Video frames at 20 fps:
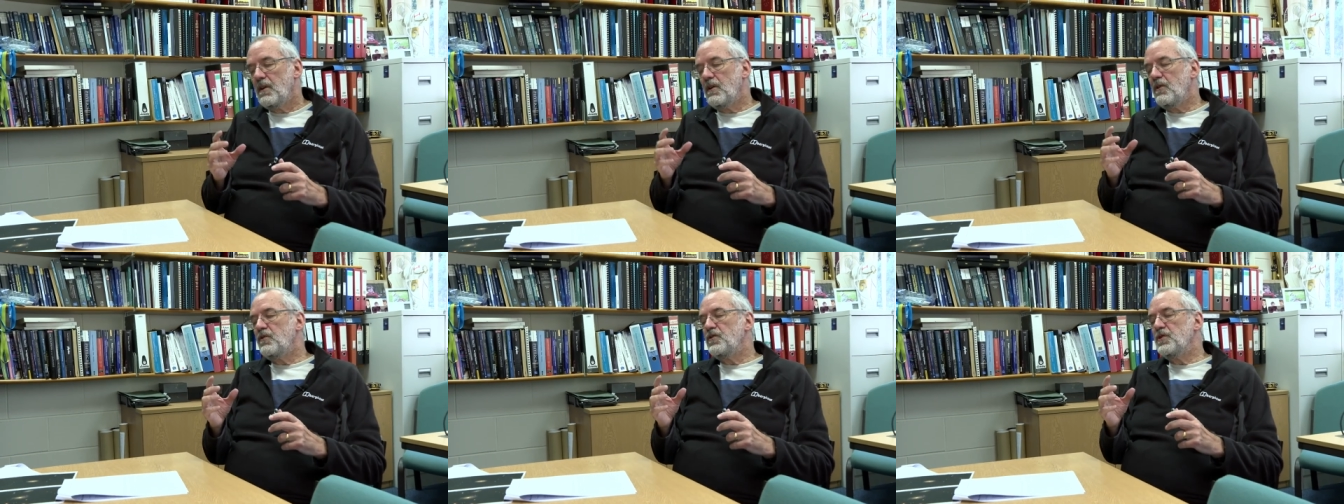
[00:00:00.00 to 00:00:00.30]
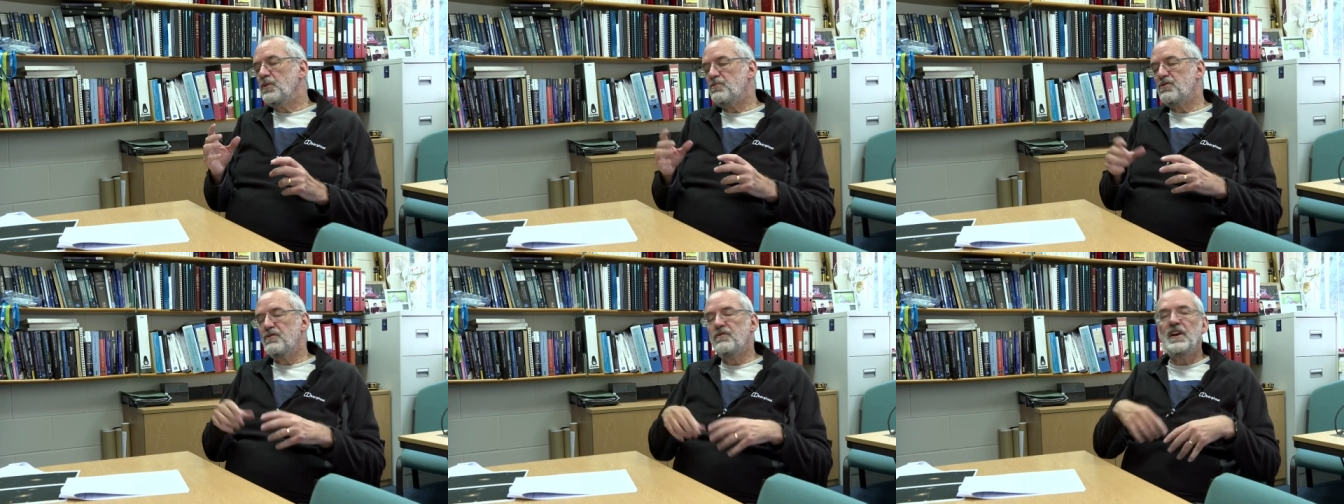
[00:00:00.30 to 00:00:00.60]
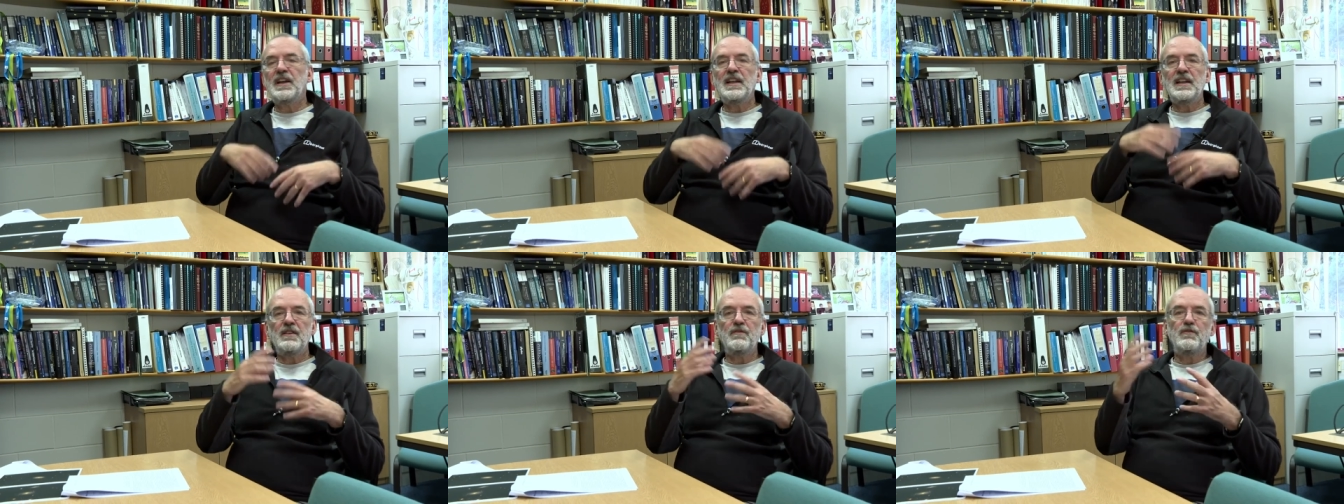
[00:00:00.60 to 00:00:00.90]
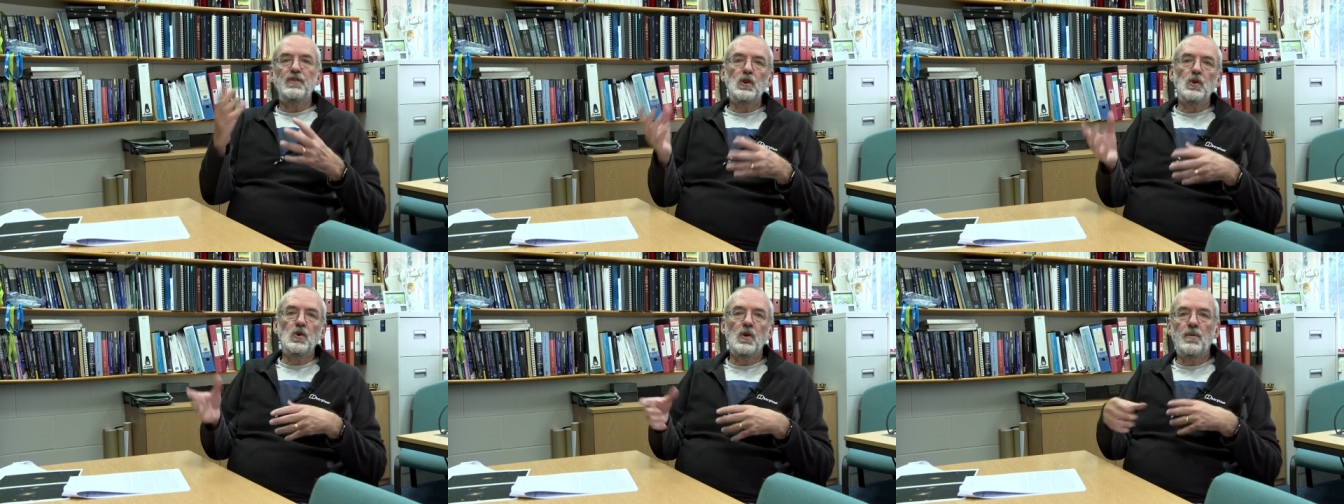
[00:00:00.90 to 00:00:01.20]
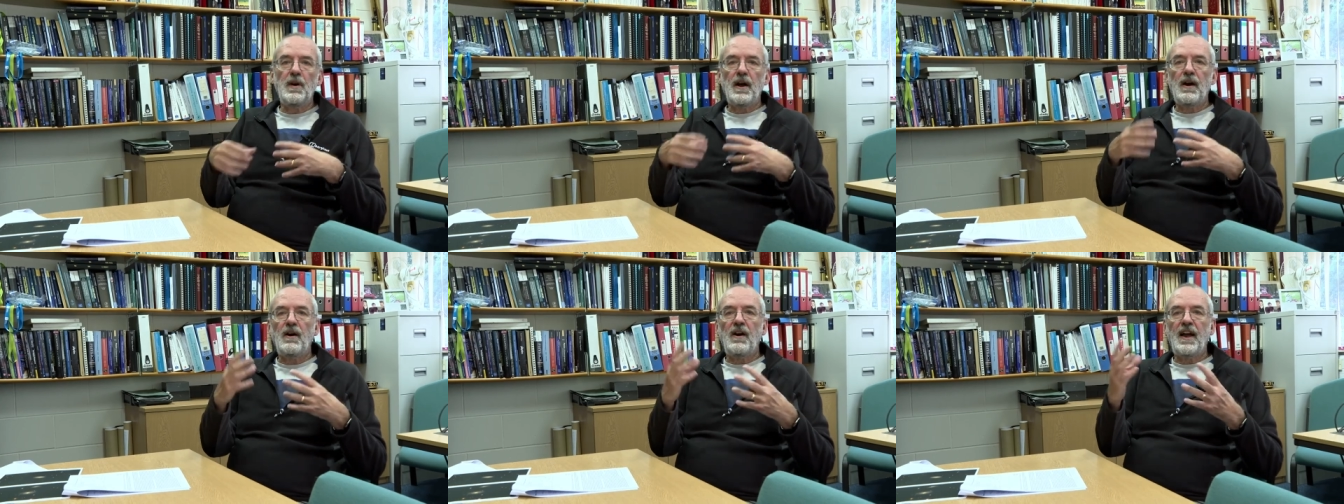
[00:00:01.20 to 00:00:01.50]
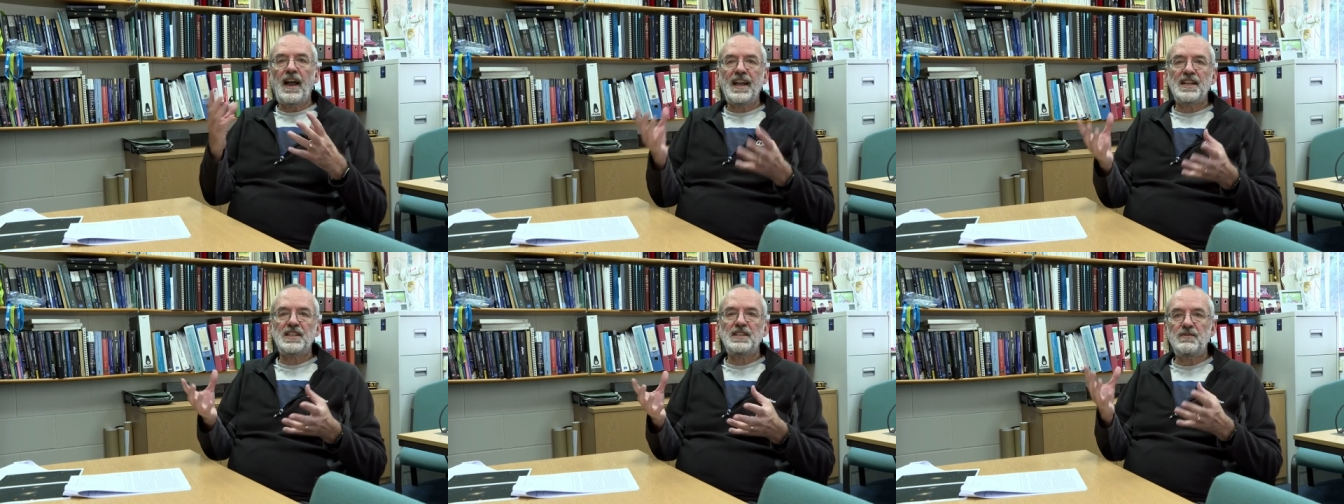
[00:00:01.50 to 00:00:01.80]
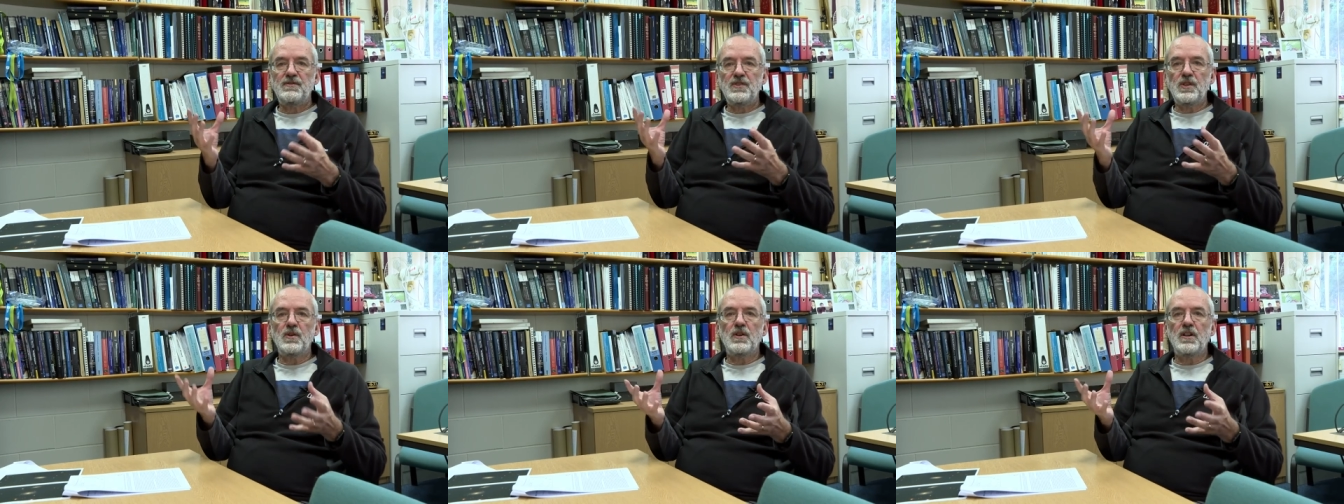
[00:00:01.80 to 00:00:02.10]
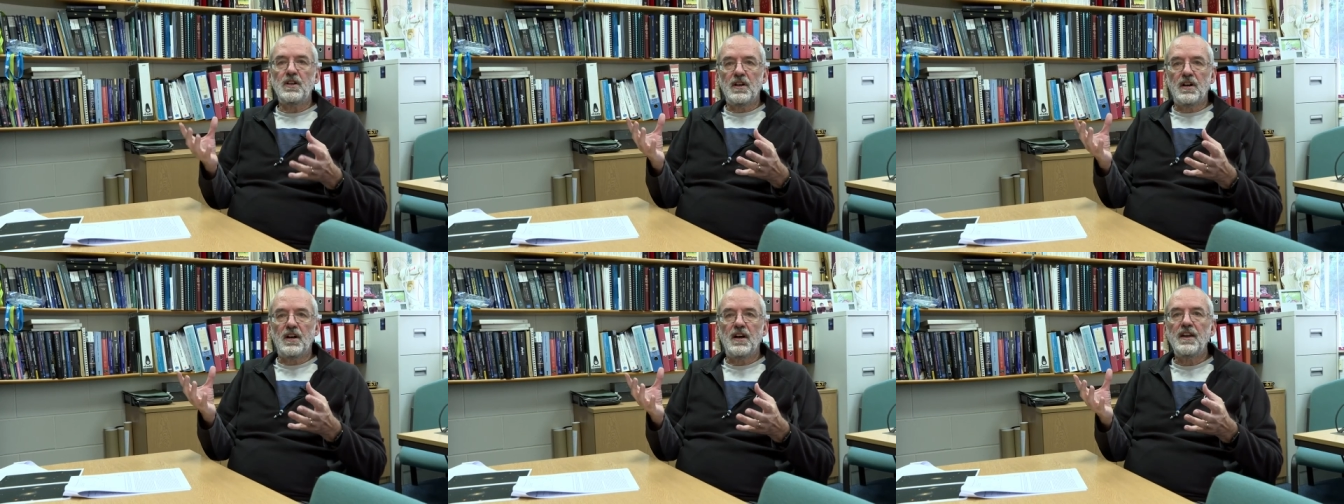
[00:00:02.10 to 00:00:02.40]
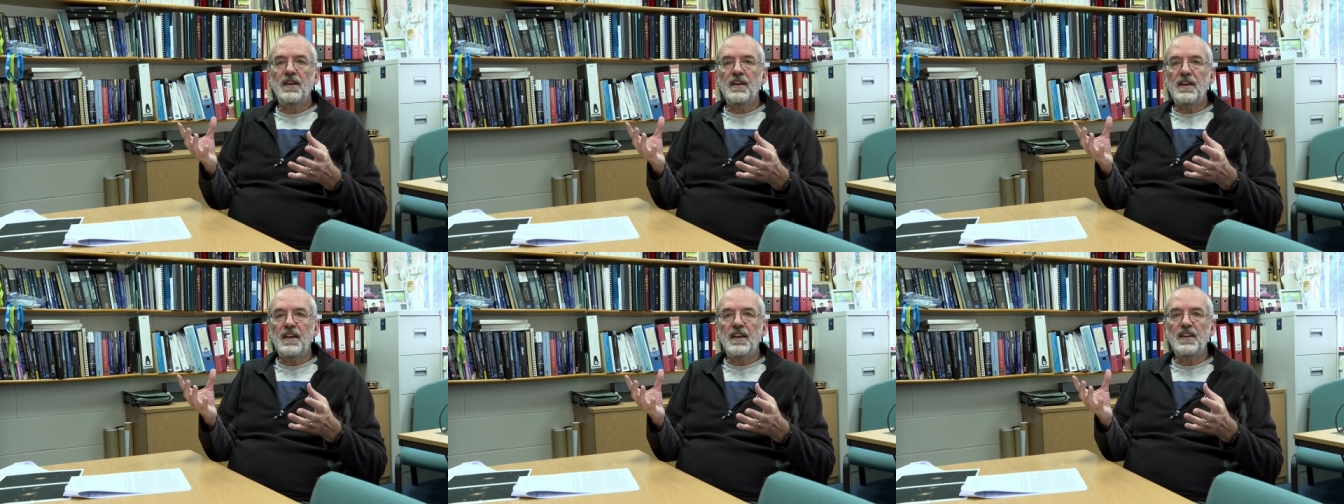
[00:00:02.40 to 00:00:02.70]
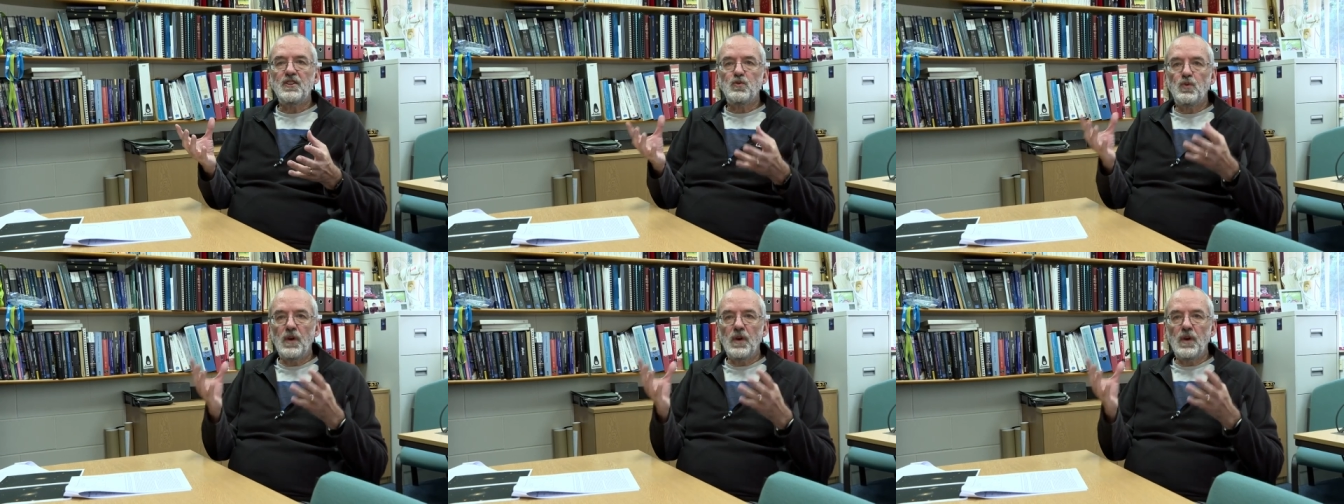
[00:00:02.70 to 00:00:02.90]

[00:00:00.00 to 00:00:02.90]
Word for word: the prevailing view about active nuclei is